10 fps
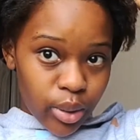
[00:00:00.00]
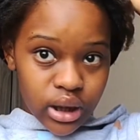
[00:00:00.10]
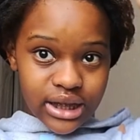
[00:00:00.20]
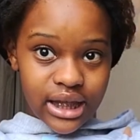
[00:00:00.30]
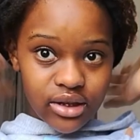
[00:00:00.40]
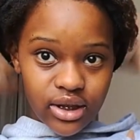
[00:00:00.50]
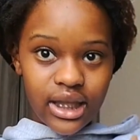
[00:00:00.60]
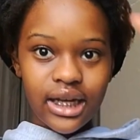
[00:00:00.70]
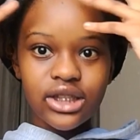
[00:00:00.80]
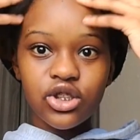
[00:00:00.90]
ponytails so
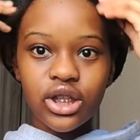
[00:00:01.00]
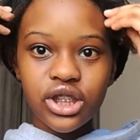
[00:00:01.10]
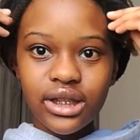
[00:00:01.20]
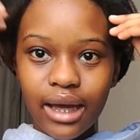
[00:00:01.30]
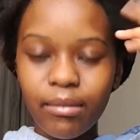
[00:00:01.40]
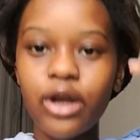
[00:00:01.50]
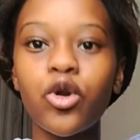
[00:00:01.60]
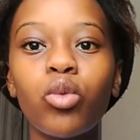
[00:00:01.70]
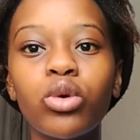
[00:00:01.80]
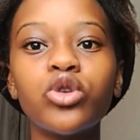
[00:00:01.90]
that it's not just like my
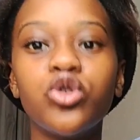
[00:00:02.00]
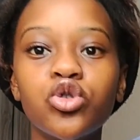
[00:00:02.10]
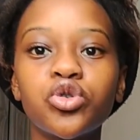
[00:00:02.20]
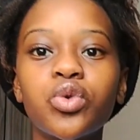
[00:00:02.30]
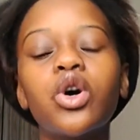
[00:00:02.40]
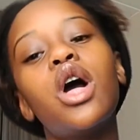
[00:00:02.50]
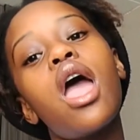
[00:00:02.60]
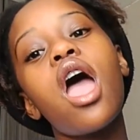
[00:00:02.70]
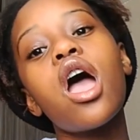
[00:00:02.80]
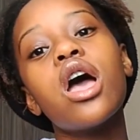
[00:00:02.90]
normal usual
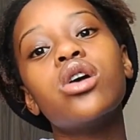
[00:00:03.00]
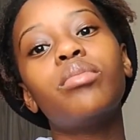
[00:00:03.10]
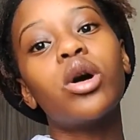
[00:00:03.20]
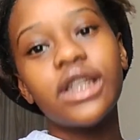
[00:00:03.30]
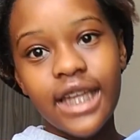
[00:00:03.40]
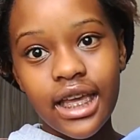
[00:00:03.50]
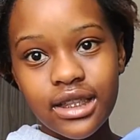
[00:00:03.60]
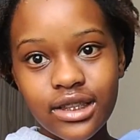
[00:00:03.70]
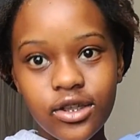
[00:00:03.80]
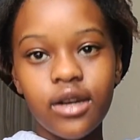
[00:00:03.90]

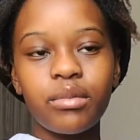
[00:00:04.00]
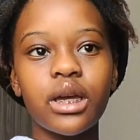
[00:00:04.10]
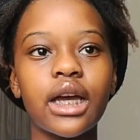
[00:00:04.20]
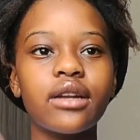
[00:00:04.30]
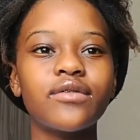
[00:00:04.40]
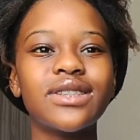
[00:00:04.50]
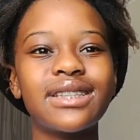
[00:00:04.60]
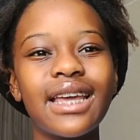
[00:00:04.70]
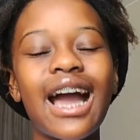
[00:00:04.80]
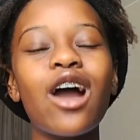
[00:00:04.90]
ponytails it's going to be kind of
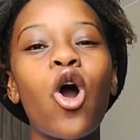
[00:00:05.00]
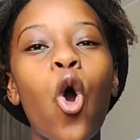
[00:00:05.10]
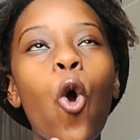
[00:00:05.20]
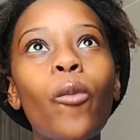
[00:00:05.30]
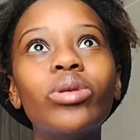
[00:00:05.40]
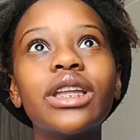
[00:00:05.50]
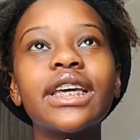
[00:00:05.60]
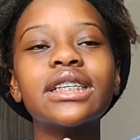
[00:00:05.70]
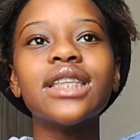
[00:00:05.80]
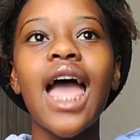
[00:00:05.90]
slick i hope it
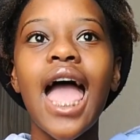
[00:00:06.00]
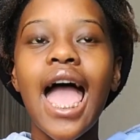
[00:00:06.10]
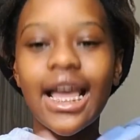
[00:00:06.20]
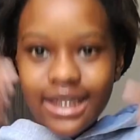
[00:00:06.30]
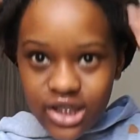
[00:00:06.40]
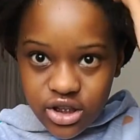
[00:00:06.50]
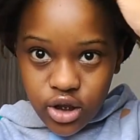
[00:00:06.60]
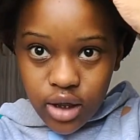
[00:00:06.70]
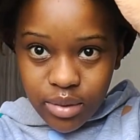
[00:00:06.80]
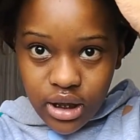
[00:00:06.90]
is and it's just
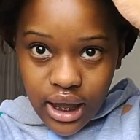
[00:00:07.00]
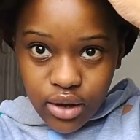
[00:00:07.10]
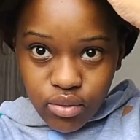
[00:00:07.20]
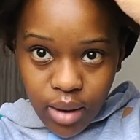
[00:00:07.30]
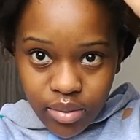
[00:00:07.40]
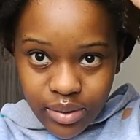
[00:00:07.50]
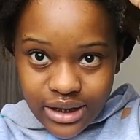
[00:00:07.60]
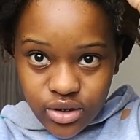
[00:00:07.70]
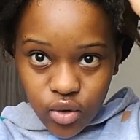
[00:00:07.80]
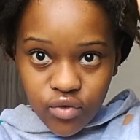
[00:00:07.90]
going to be like rubber
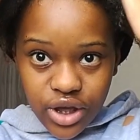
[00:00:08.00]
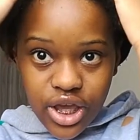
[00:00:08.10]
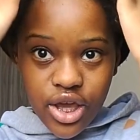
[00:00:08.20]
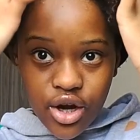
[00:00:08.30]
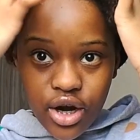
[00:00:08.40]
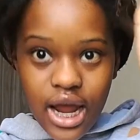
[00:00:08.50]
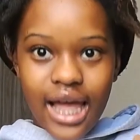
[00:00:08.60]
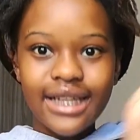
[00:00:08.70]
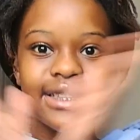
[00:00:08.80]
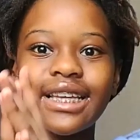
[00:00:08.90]
bands over here
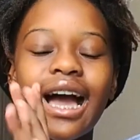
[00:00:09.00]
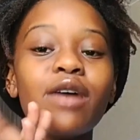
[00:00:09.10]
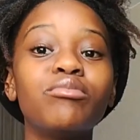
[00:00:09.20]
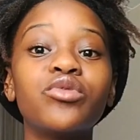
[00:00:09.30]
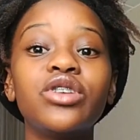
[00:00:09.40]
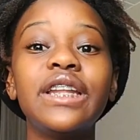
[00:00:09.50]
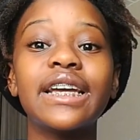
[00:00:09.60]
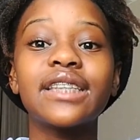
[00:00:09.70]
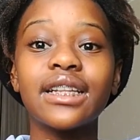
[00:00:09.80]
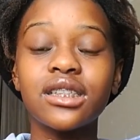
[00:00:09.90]
and i'm really
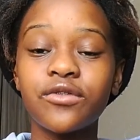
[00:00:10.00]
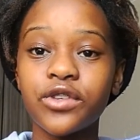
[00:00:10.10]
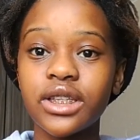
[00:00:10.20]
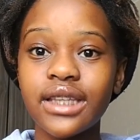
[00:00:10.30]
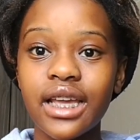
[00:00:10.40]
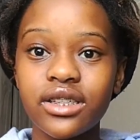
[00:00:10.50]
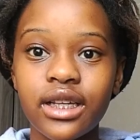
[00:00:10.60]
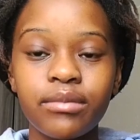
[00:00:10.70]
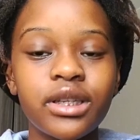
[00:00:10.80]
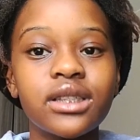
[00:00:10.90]
excited for this
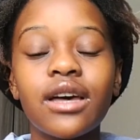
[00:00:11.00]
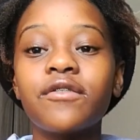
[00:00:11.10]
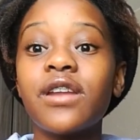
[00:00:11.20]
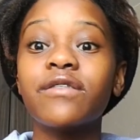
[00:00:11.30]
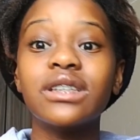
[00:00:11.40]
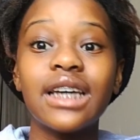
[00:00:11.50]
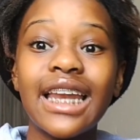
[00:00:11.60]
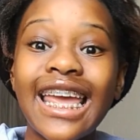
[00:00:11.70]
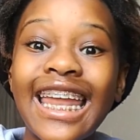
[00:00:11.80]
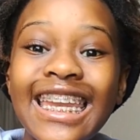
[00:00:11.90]
hairstyle because i've never
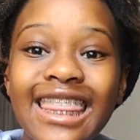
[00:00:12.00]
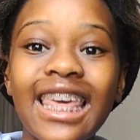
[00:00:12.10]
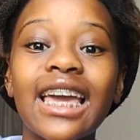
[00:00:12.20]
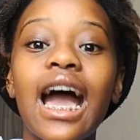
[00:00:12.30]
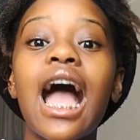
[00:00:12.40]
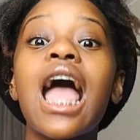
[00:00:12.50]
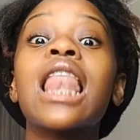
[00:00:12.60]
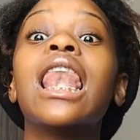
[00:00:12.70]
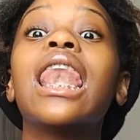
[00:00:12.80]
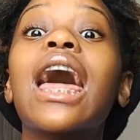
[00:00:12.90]
done anything
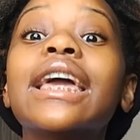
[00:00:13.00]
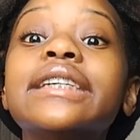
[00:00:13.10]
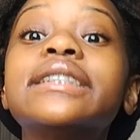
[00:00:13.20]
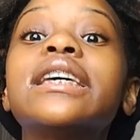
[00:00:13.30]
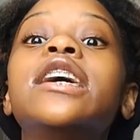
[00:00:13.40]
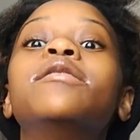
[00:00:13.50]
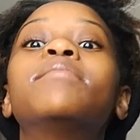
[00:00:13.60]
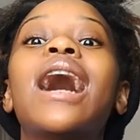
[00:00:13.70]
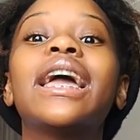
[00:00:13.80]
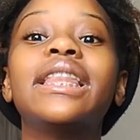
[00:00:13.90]
like it in
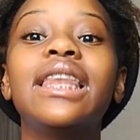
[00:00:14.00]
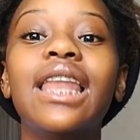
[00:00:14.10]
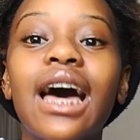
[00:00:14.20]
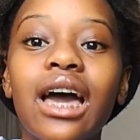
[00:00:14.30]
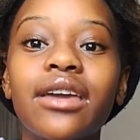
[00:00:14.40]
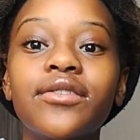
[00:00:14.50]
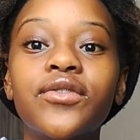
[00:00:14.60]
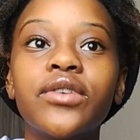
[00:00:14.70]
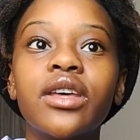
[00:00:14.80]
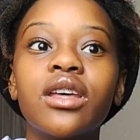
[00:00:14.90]
my life